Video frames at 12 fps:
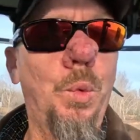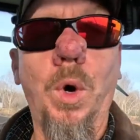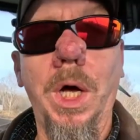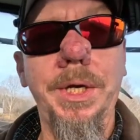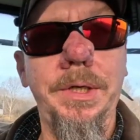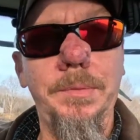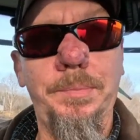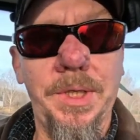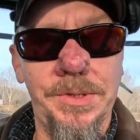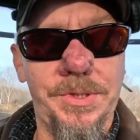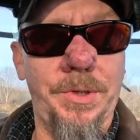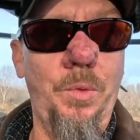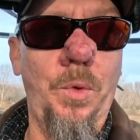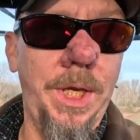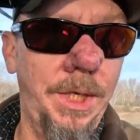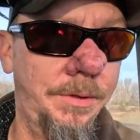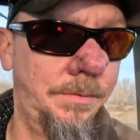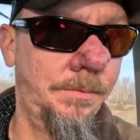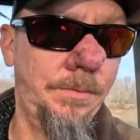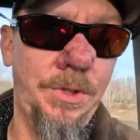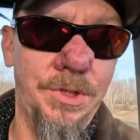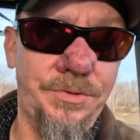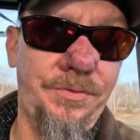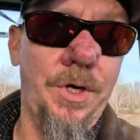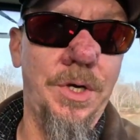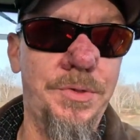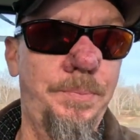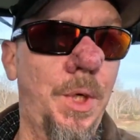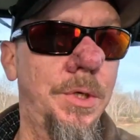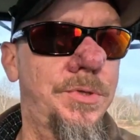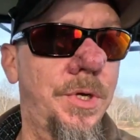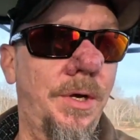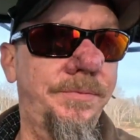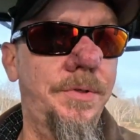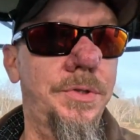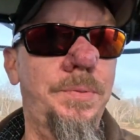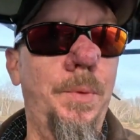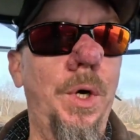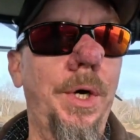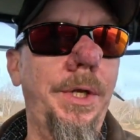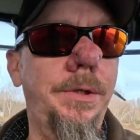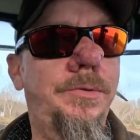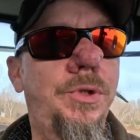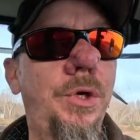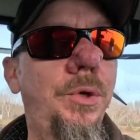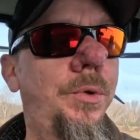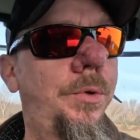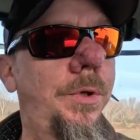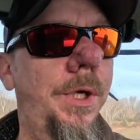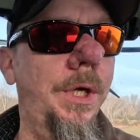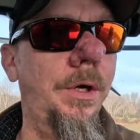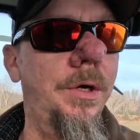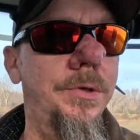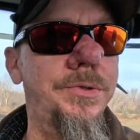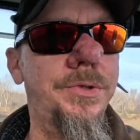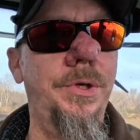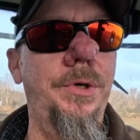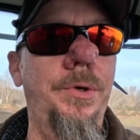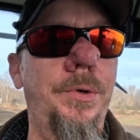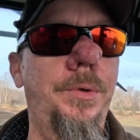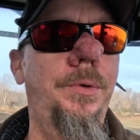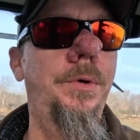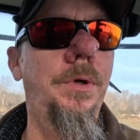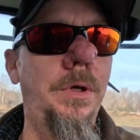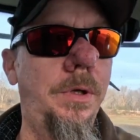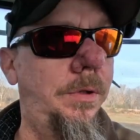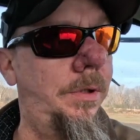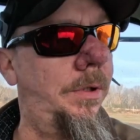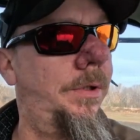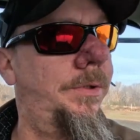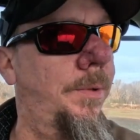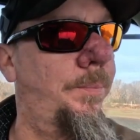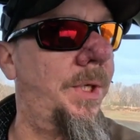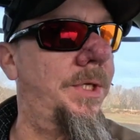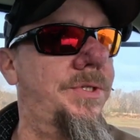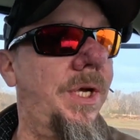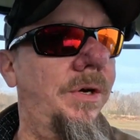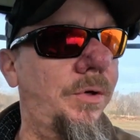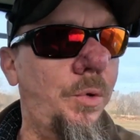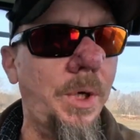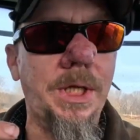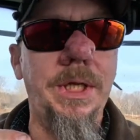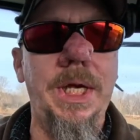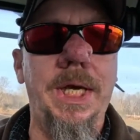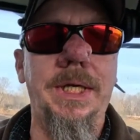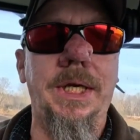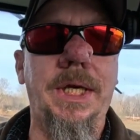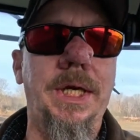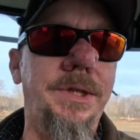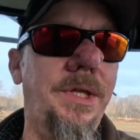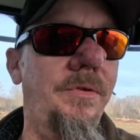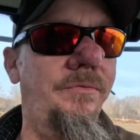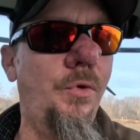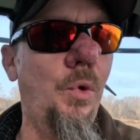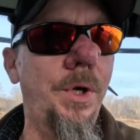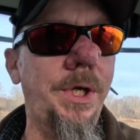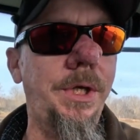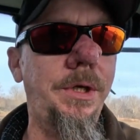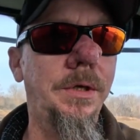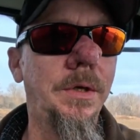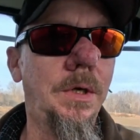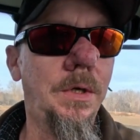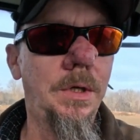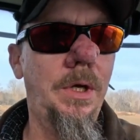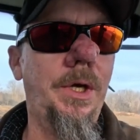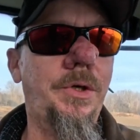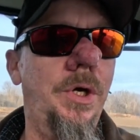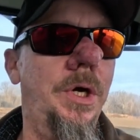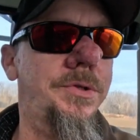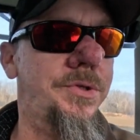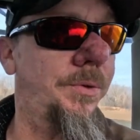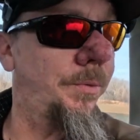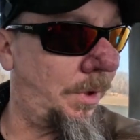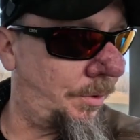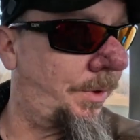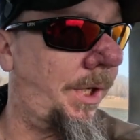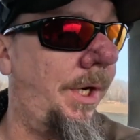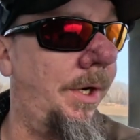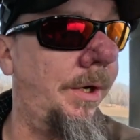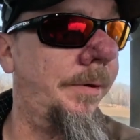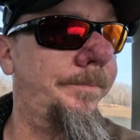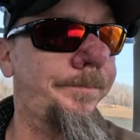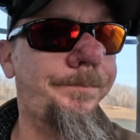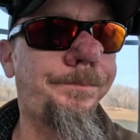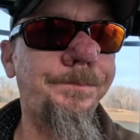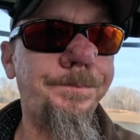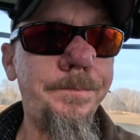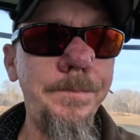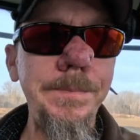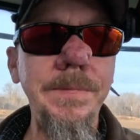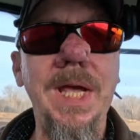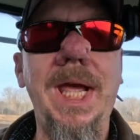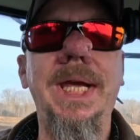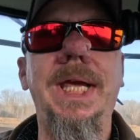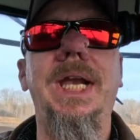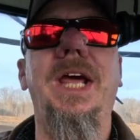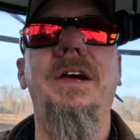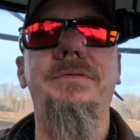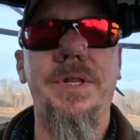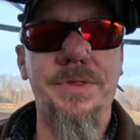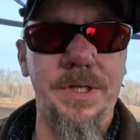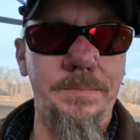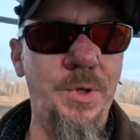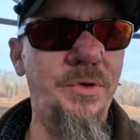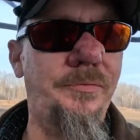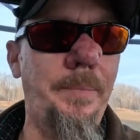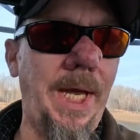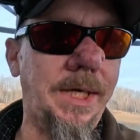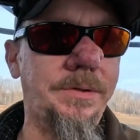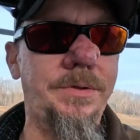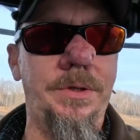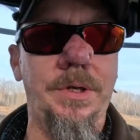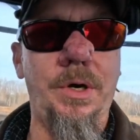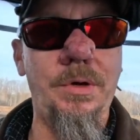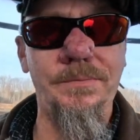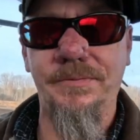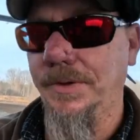one, it depends on when this frost burns off this morning. Two, it also depends how quickly I can cut that 40 across the road here and get everything moved back to the home